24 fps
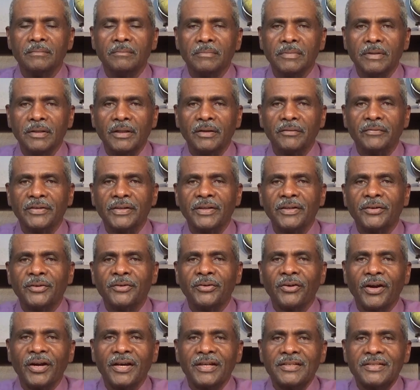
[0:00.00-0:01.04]
Beloved in
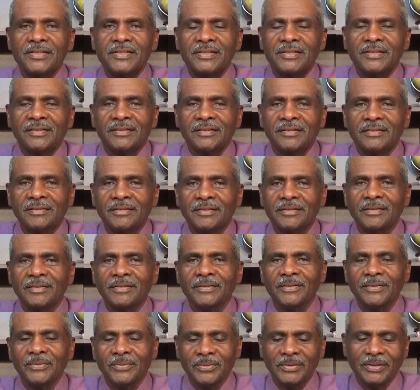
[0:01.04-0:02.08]
Christ,
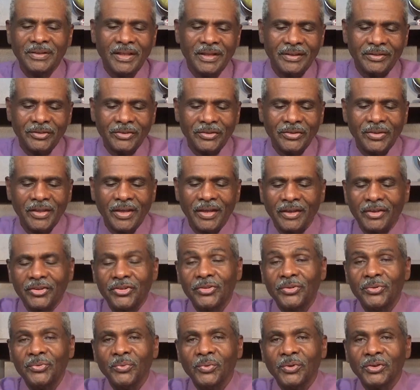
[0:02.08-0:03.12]
we'd like to thank
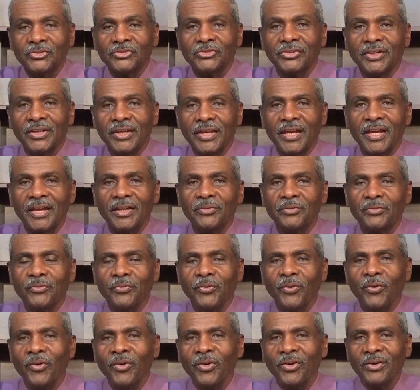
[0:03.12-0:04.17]
you once again
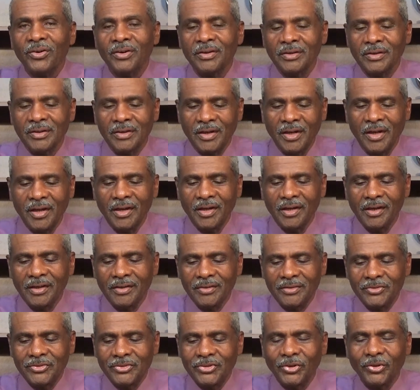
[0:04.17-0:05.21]
for
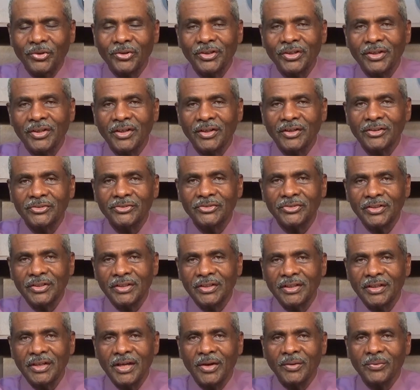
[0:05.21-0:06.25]
joining us
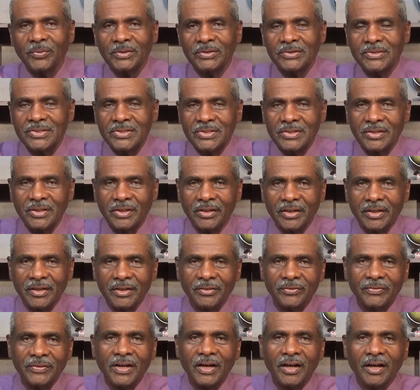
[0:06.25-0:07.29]
in our study
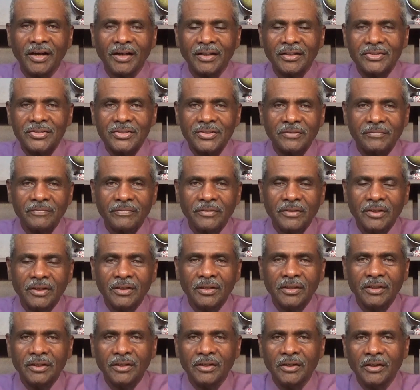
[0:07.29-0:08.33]
of God's
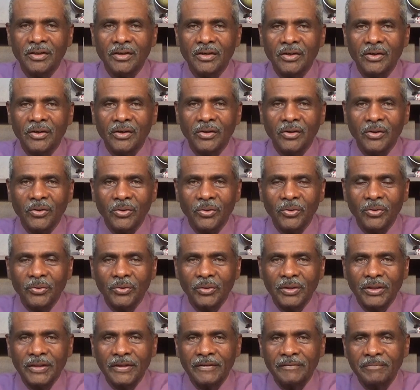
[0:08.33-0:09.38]

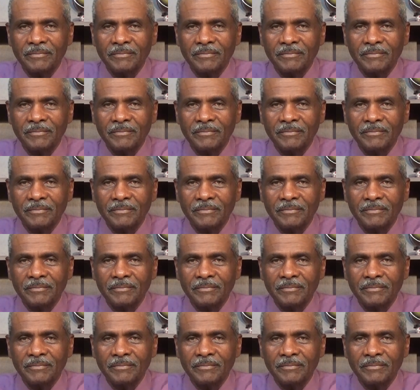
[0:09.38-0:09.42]
holy